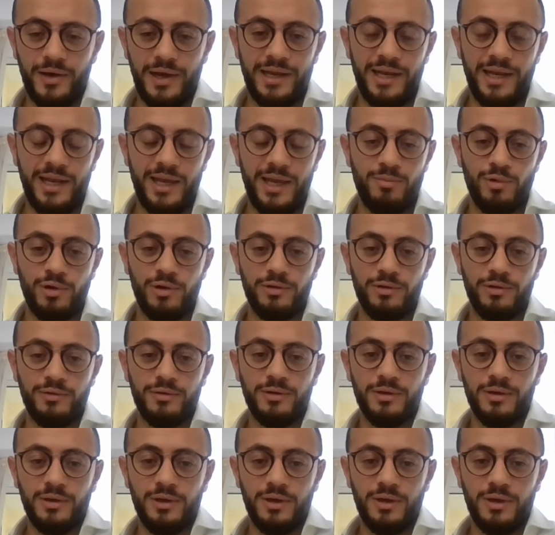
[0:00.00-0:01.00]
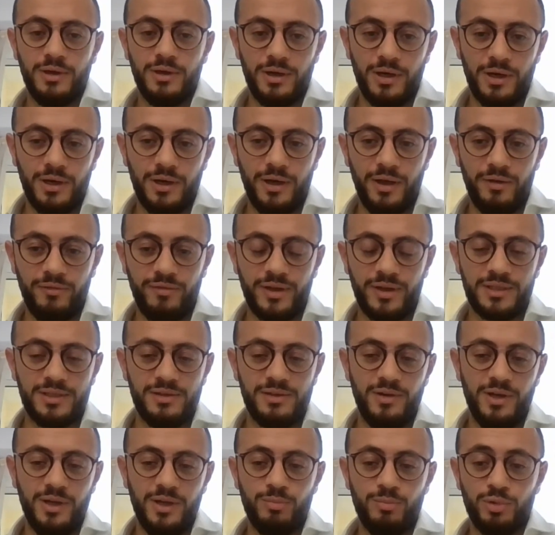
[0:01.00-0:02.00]
enabled
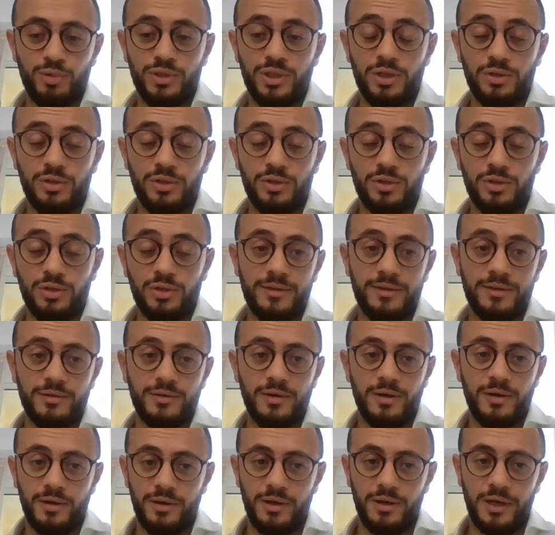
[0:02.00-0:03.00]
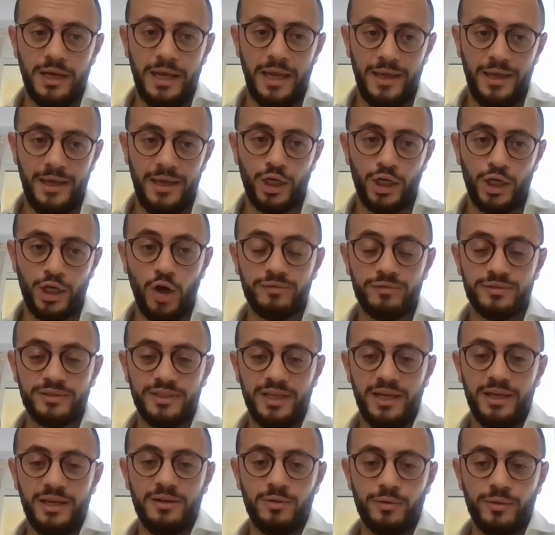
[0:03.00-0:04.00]
effectively putting together an
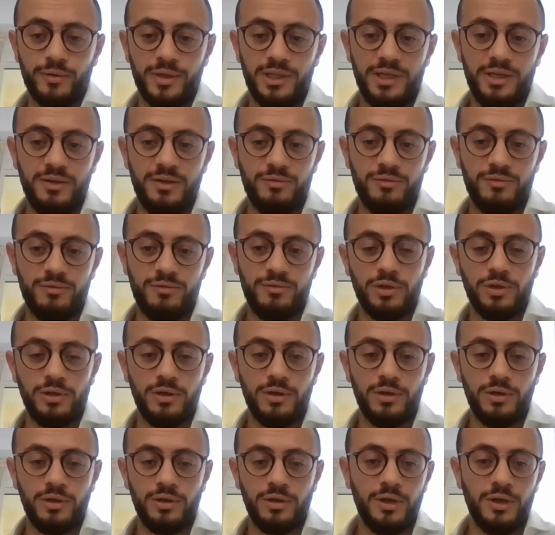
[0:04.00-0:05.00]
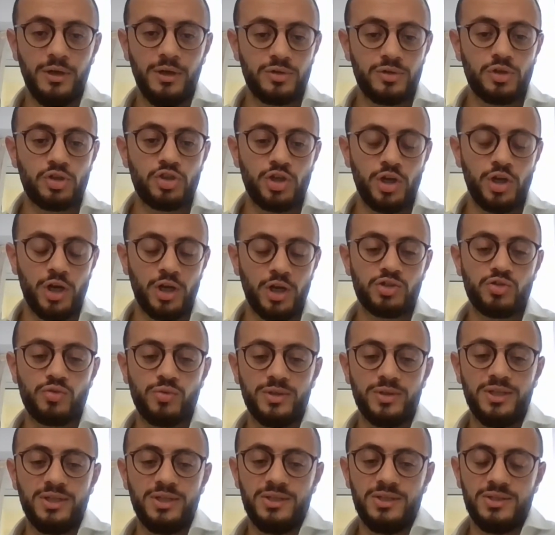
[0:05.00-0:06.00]
offtake already for such large
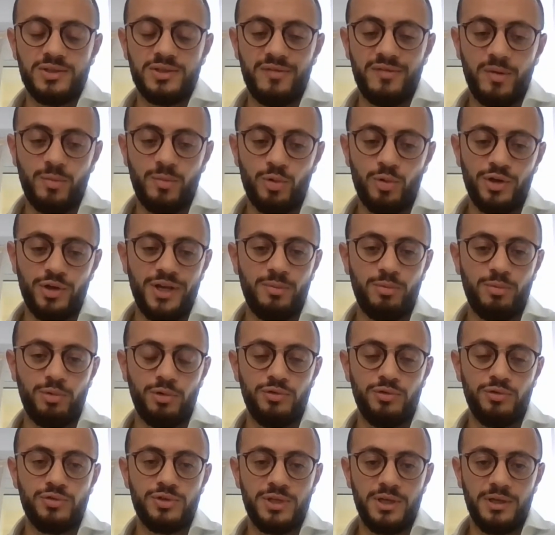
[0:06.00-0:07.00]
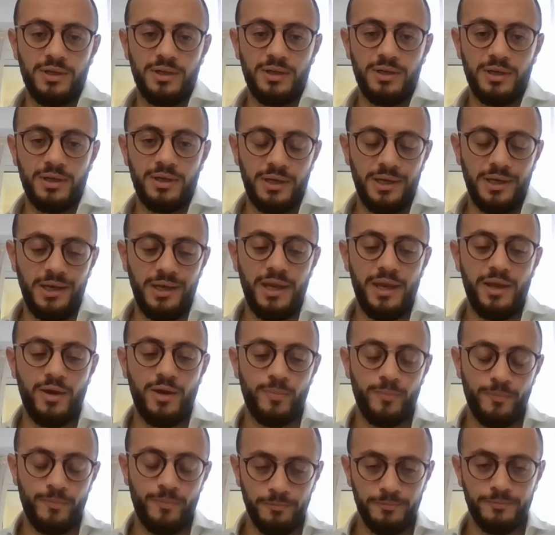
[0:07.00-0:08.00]
quantities of ammonia produced in
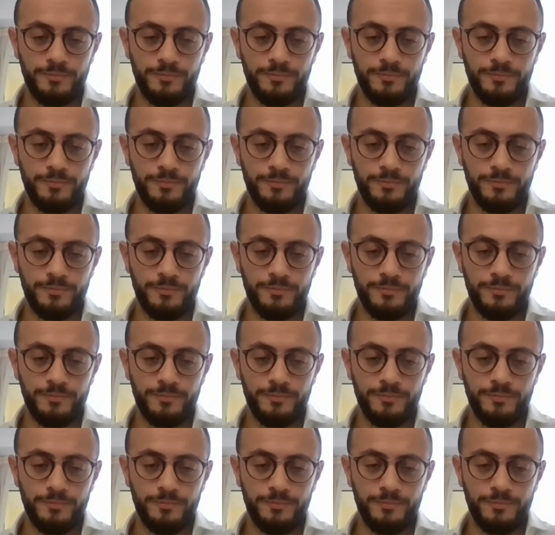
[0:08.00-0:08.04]
NEOM.